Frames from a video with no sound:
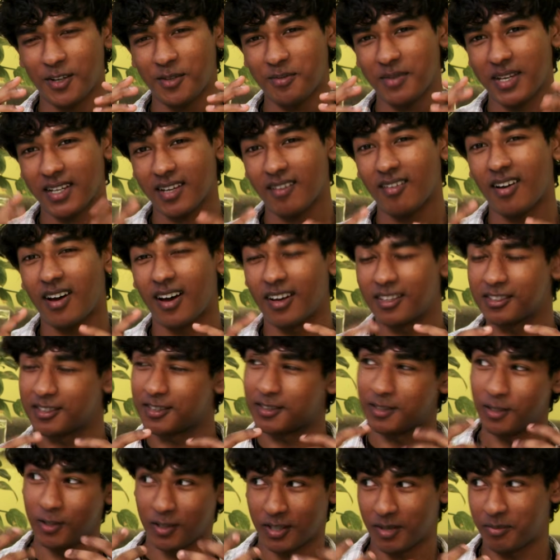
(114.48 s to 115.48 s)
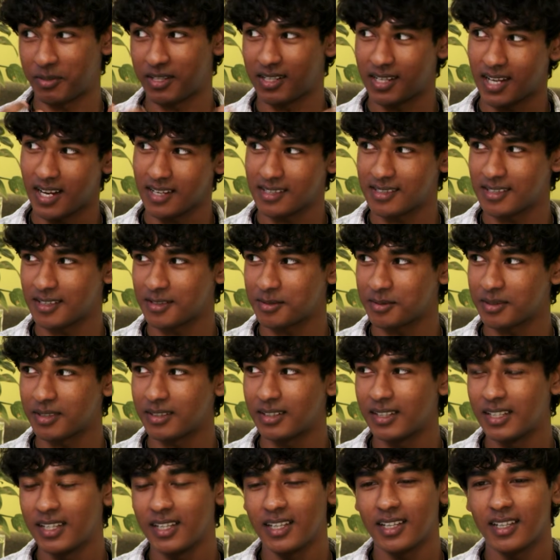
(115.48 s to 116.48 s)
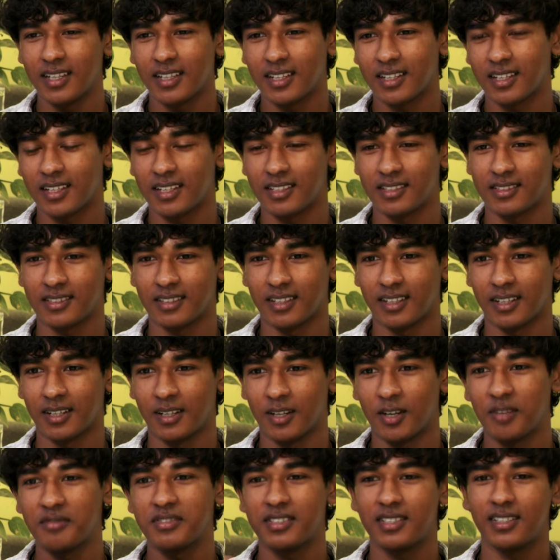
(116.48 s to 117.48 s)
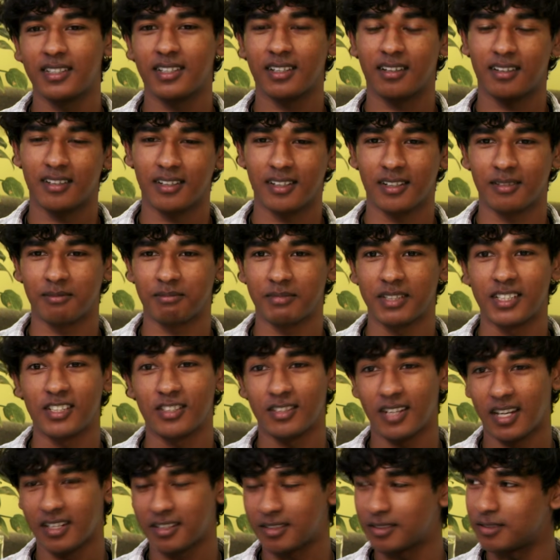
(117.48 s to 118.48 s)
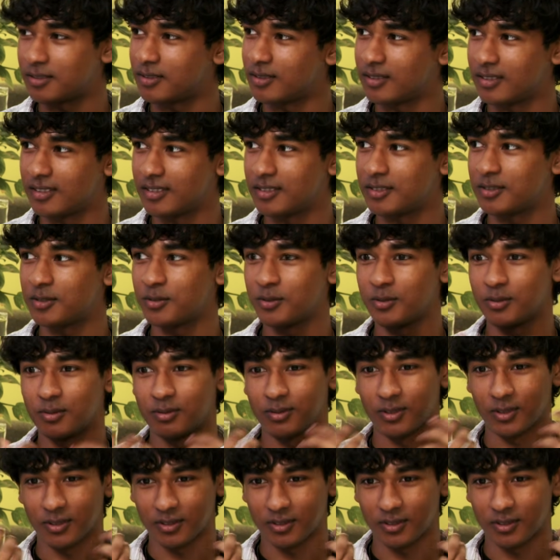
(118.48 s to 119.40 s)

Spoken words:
make our answers look a bit nicer as well. Because obviously there are international students who